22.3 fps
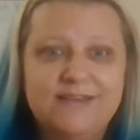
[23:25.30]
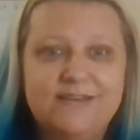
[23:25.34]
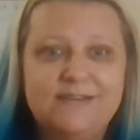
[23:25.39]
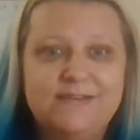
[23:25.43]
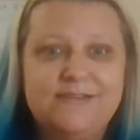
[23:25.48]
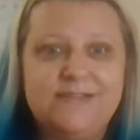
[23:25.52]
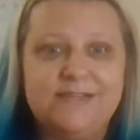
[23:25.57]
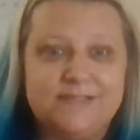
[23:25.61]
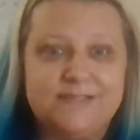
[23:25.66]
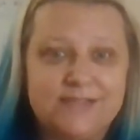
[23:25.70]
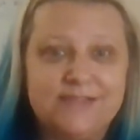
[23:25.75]

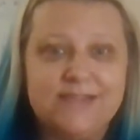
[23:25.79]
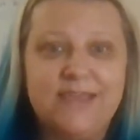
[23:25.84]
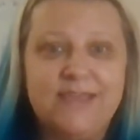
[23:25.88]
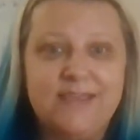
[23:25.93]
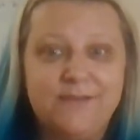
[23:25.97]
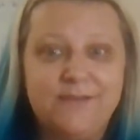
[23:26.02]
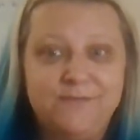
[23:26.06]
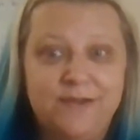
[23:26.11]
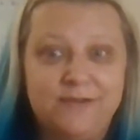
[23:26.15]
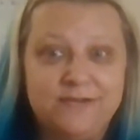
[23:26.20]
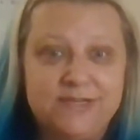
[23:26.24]
doesn't lay
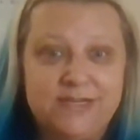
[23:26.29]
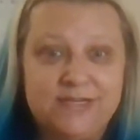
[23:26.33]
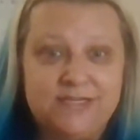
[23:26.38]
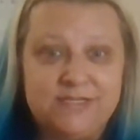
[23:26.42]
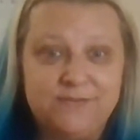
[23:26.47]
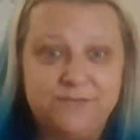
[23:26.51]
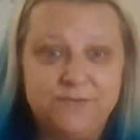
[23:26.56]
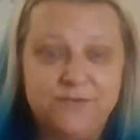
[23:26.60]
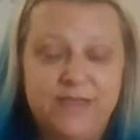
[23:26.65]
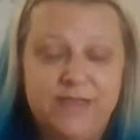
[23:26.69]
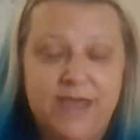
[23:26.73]
the
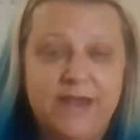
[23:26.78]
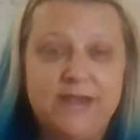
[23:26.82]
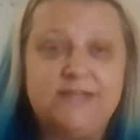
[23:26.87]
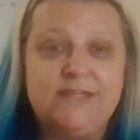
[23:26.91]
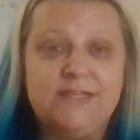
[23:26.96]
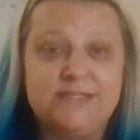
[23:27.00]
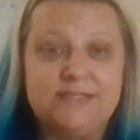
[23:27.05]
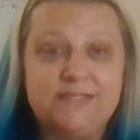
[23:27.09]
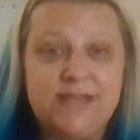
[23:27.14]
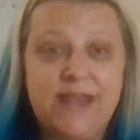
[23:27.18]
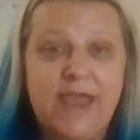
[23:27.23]
foundation for that. It
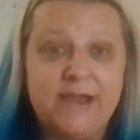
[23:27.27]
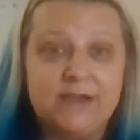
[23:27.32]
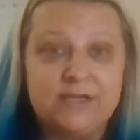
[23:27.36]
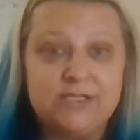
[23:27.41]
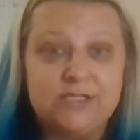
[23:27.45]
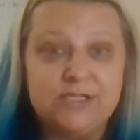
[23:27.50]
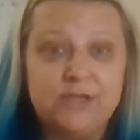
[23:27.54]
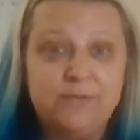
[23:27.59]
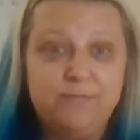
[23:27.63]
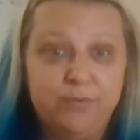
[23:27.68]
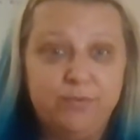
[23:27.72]
doesn't
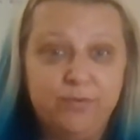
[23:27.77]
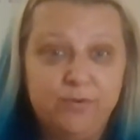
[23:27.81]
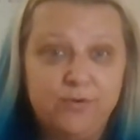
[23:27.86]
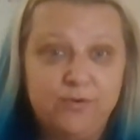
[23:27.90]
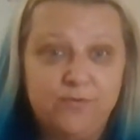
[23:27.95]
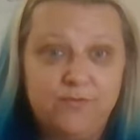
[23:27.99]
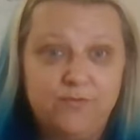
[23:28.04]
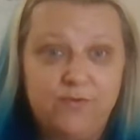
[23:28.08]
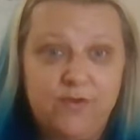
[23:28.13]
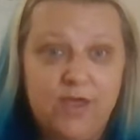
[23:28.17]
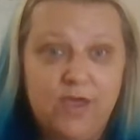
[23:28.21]
actually
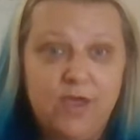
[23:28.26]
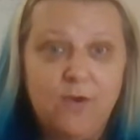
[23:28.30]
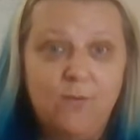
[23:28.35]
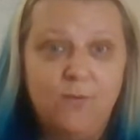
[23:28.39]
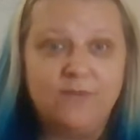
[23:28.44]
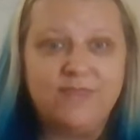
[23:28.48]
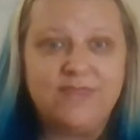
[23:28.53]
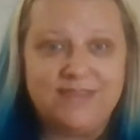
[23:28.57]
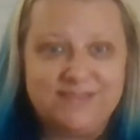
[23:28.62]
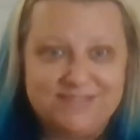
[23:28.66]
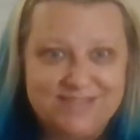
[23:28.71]
prove
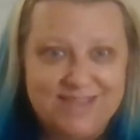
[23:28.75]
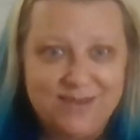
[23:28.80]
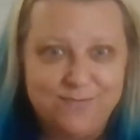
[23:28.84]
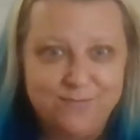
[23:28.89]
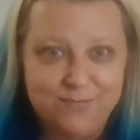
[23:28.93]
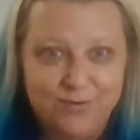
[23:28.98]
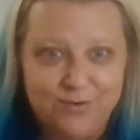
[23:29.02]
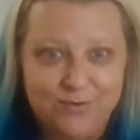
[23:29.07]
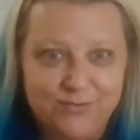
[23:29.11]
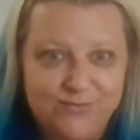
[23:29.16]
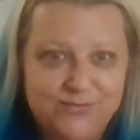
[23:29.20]
what they say it
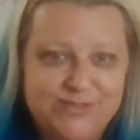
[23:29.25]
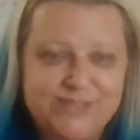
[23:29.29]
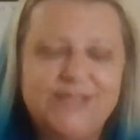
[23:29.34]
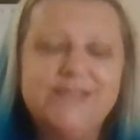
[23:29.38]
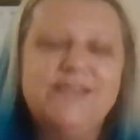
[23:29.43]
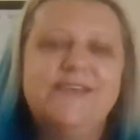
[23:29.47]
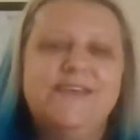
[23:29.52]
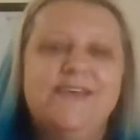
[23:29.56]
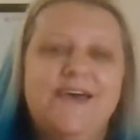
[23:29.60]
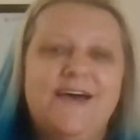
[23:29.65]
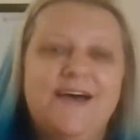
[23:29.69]
proves.
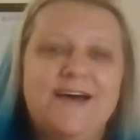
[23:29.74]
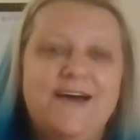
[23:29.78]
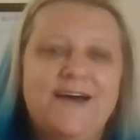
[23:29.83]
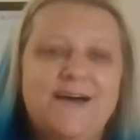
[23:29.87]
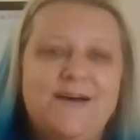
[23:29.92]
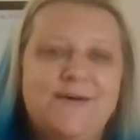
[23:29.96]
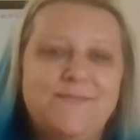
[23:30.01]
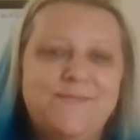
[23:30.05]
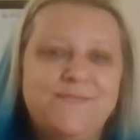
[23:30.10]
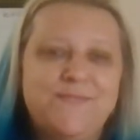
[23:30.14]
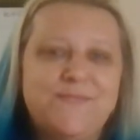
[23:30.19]

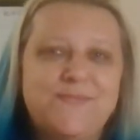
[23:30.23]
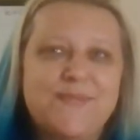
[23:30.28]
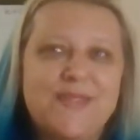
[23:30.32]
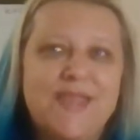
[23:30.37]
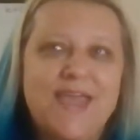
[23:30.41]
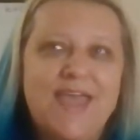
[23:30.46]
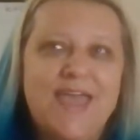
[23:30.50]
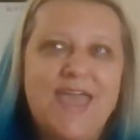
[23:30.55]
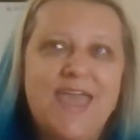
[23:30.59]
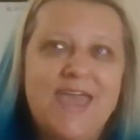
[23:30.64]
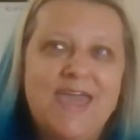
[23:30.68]

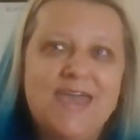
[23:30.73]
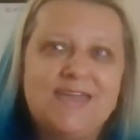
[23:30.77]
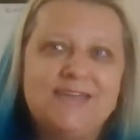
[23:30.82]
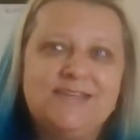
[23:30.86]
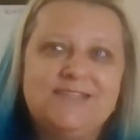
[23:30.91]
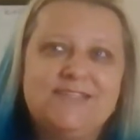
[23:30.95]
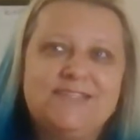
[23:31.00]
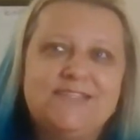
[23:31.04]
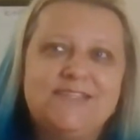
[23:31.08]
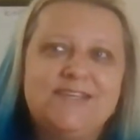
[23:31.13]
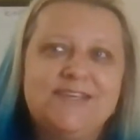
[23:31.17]

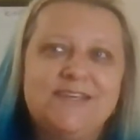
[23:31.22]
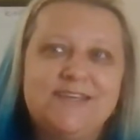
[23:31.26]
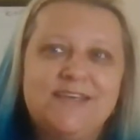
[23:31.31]
And